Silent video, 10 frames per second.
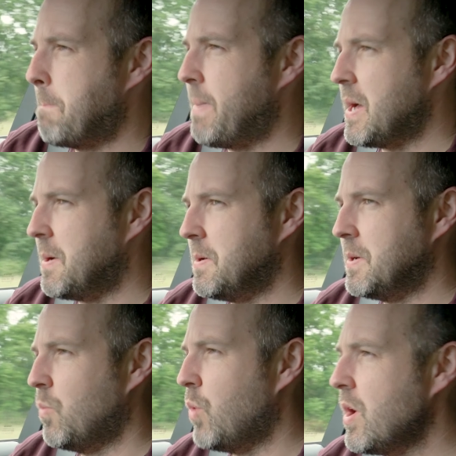But
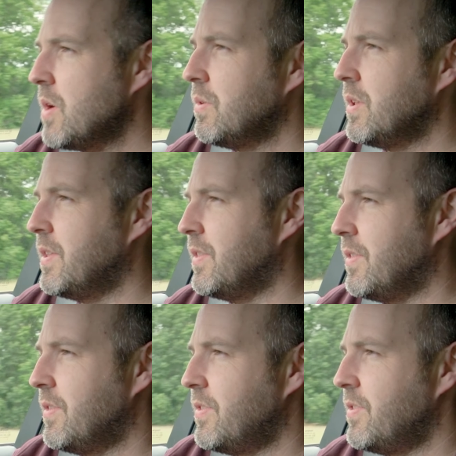while
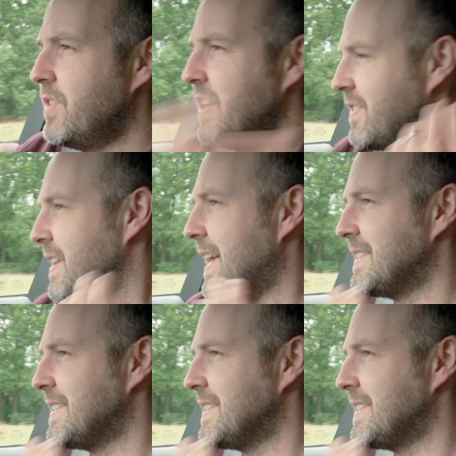this still